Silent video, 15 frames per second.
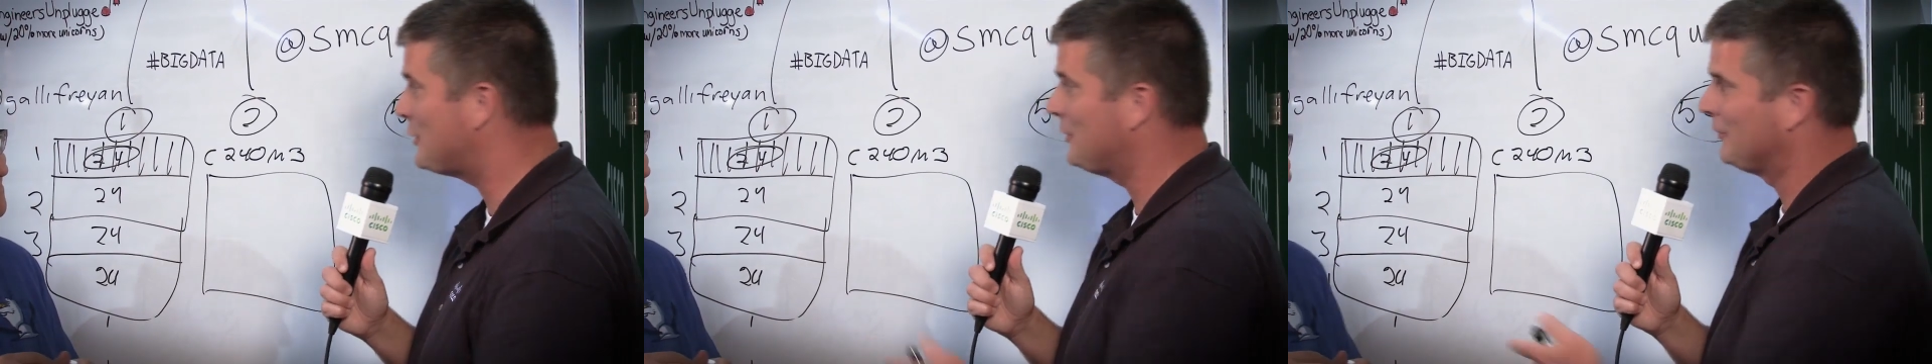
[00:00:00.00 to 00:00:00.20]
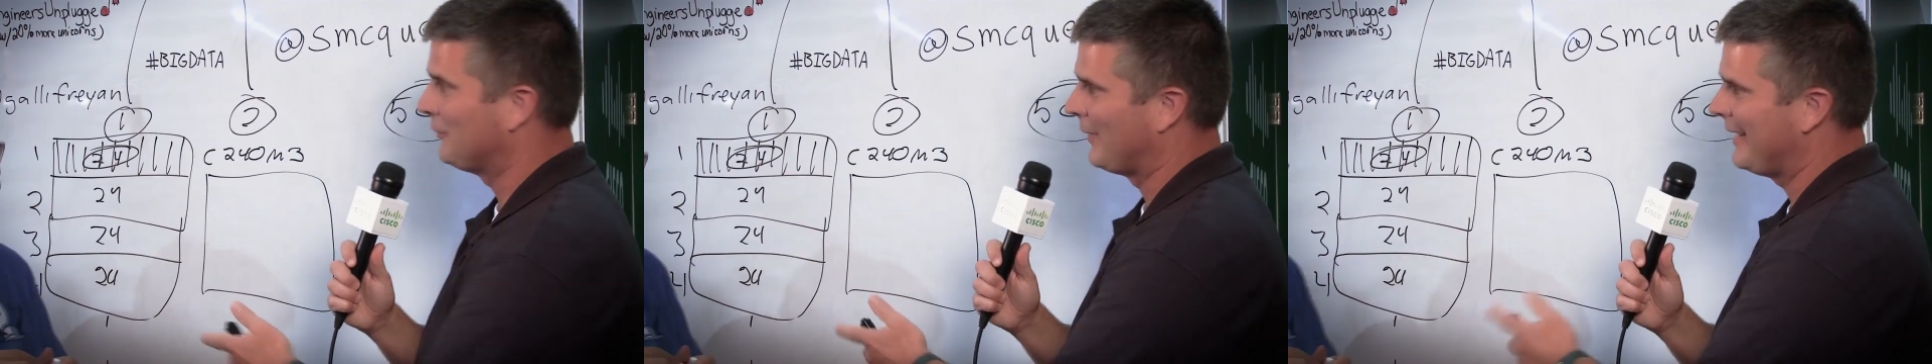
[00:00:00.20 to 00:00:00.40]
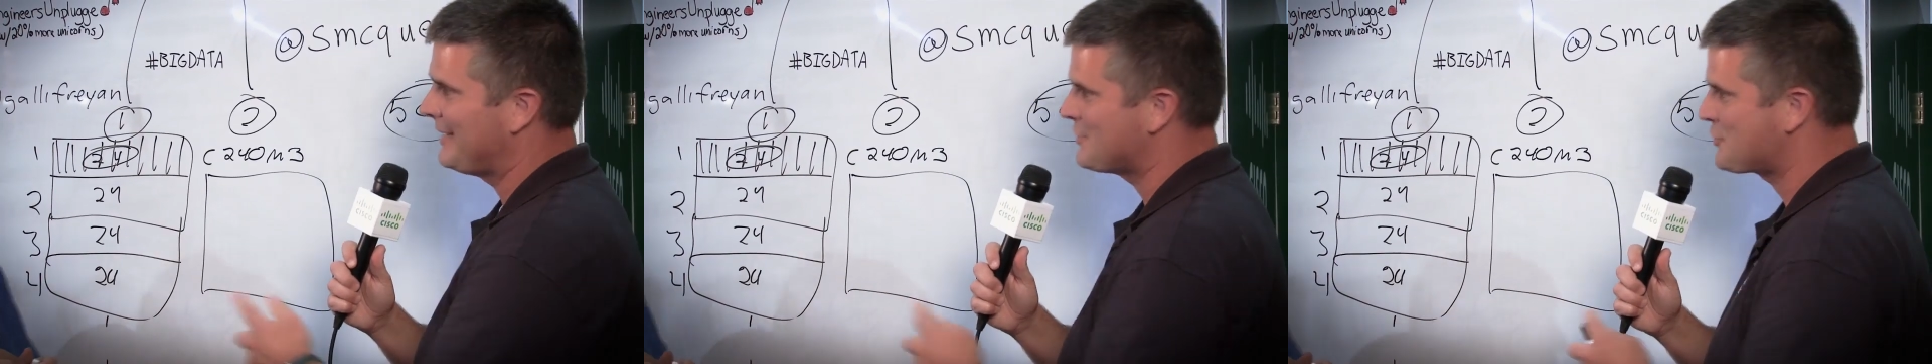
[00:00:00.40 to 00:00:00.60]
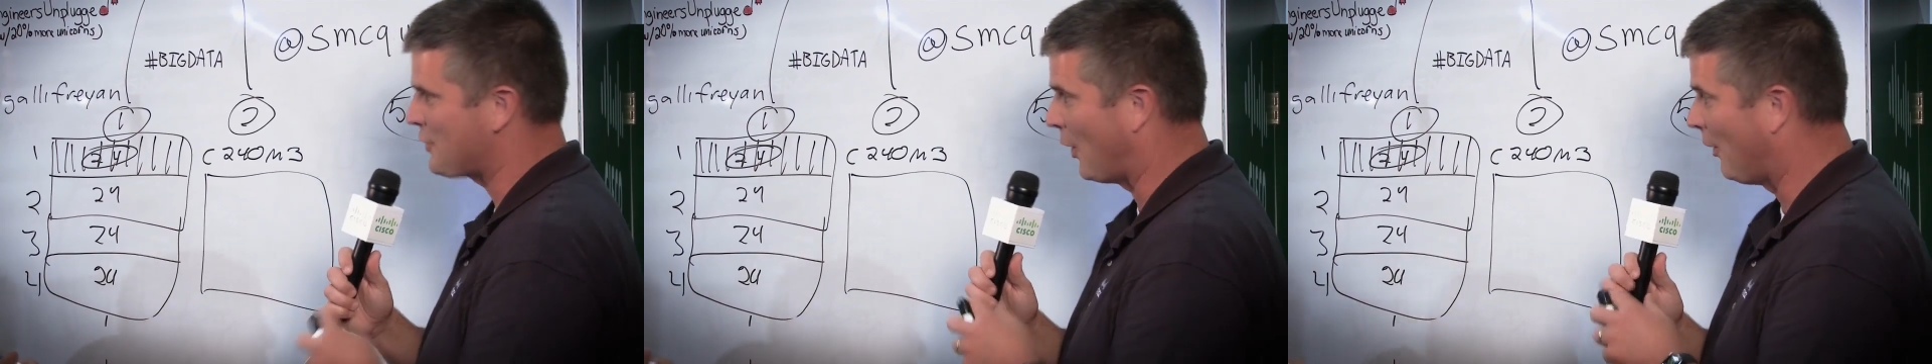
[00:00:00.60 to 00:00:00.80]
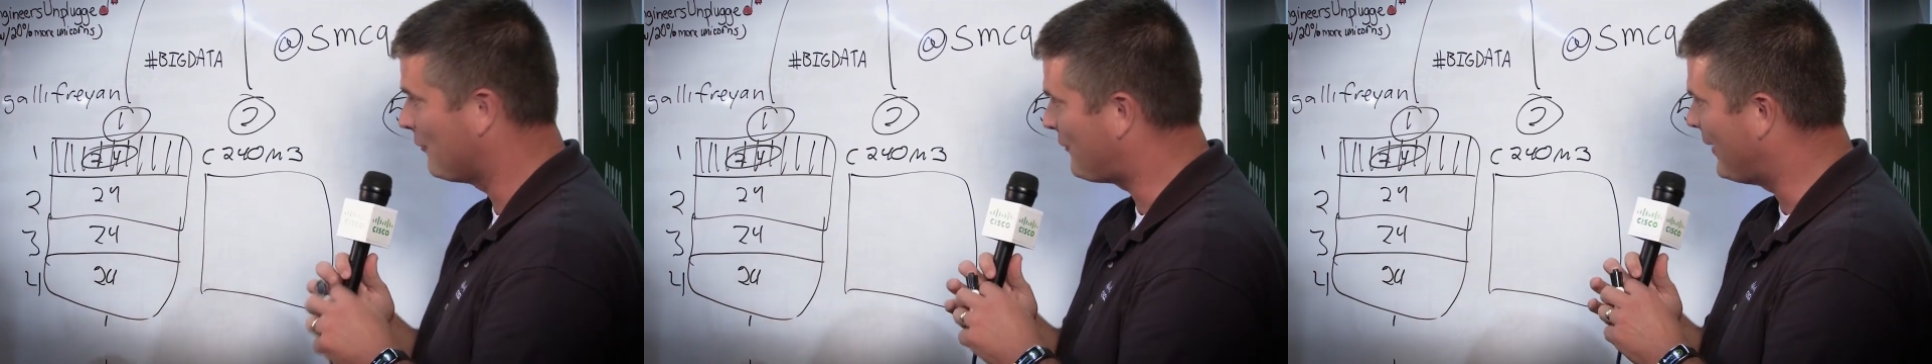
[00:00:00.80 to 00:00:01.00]
do, right?
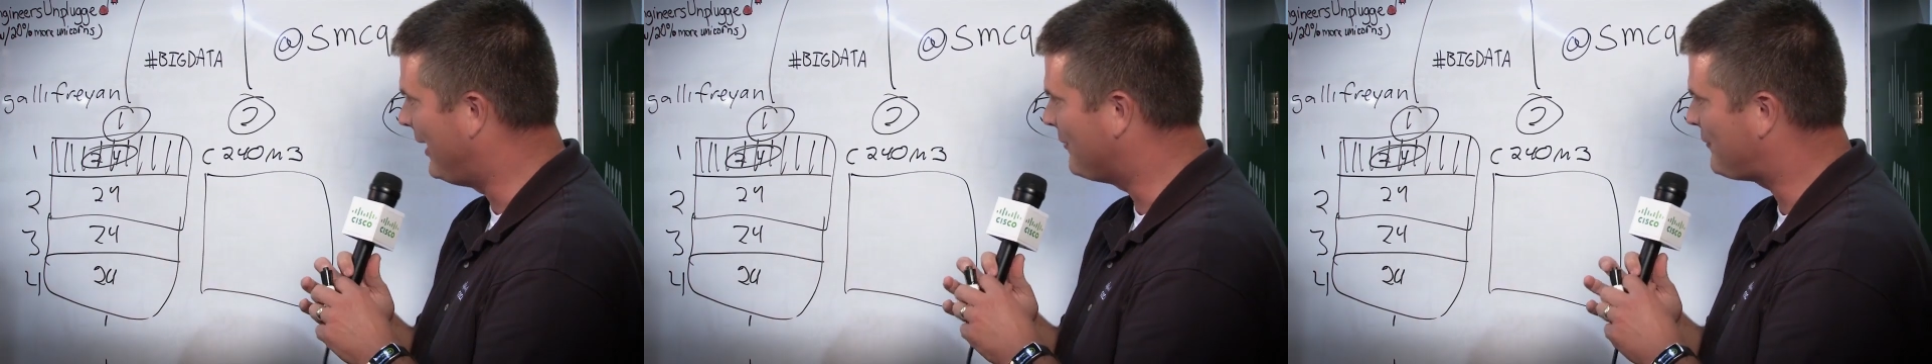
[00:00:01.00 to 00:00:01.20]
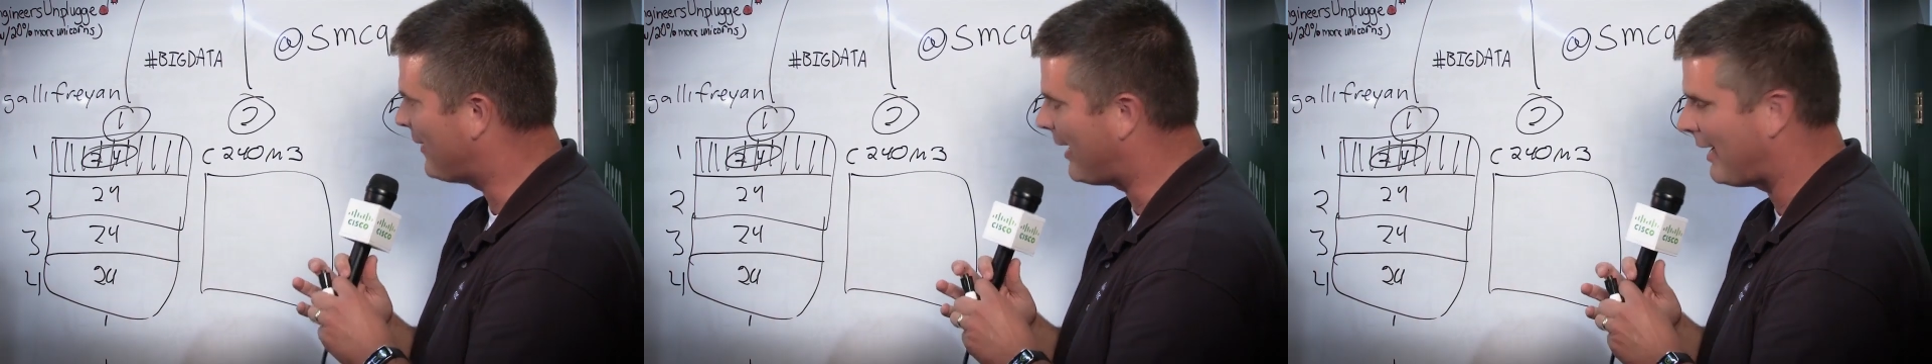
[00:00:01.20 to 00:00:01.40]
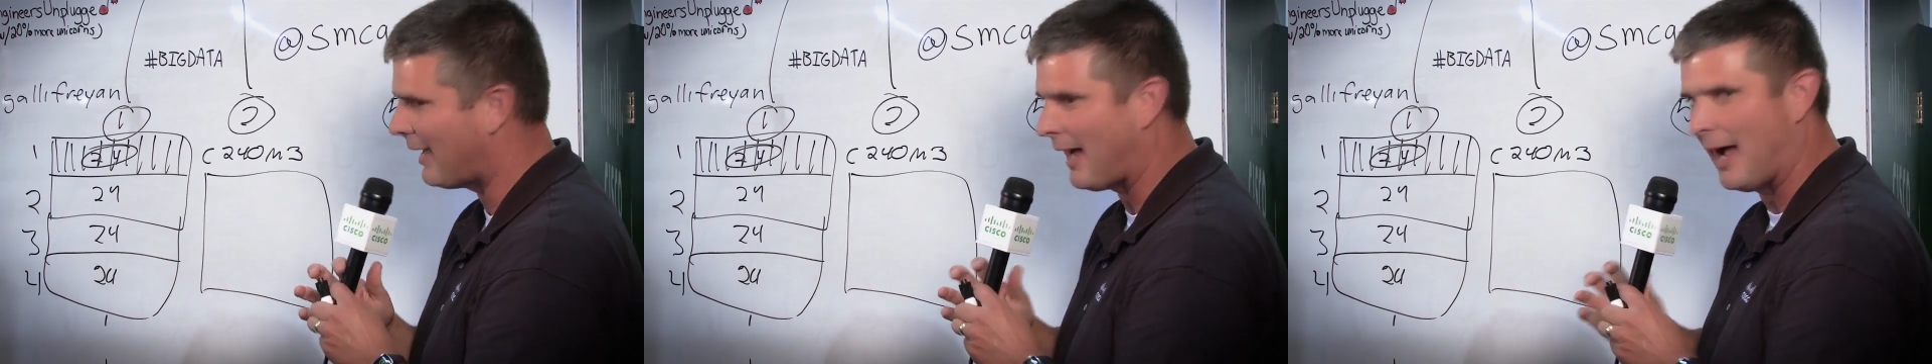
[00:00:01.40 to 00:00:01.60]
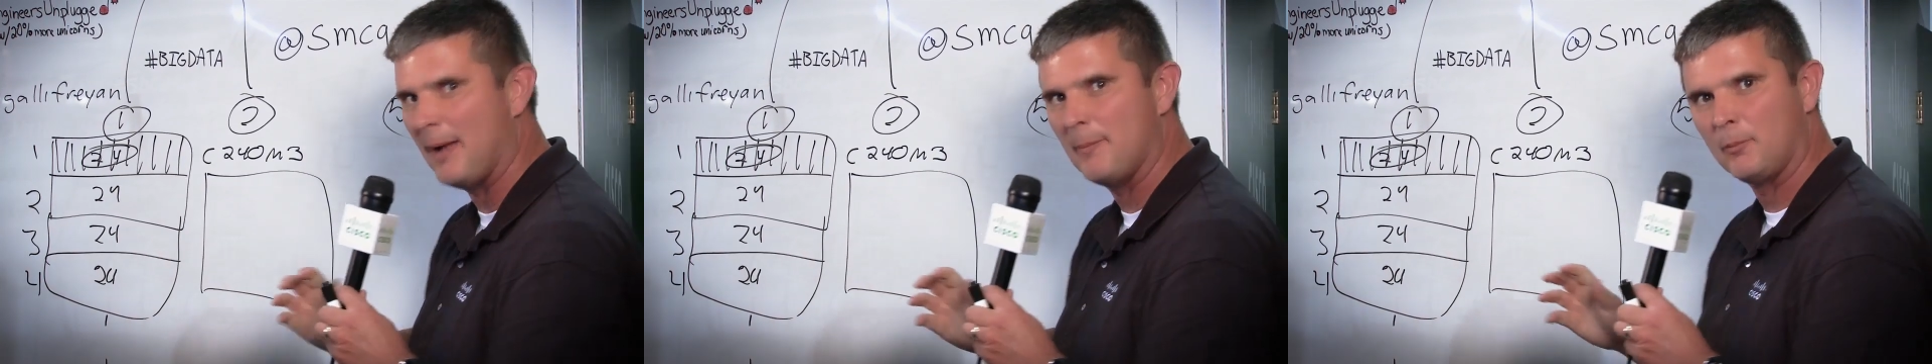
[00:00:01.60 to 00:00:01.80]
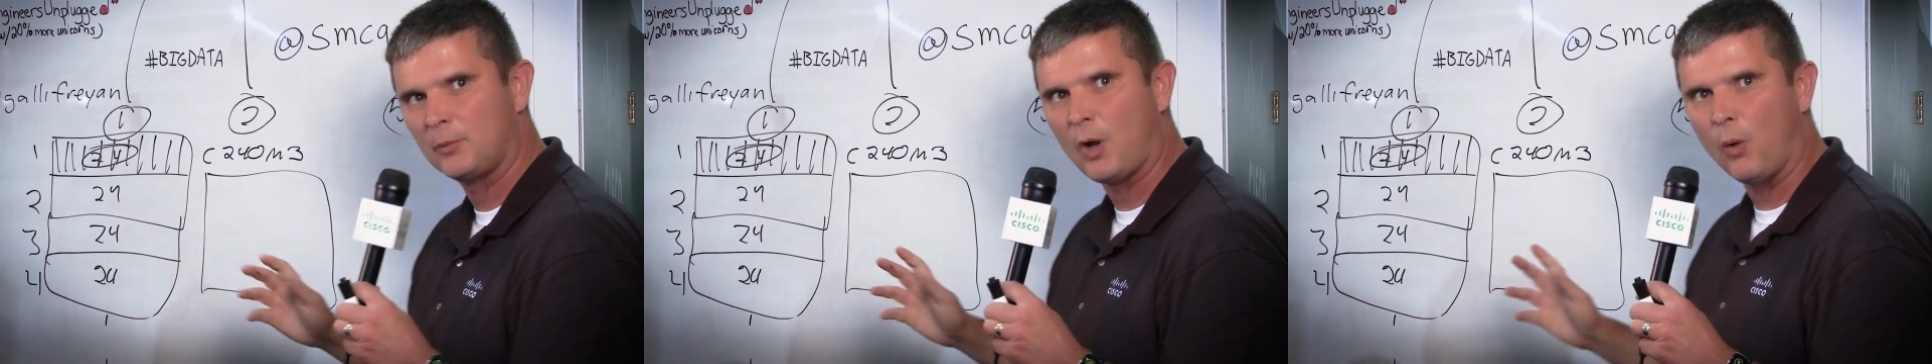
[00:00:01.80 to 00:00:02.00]
So if, if I'm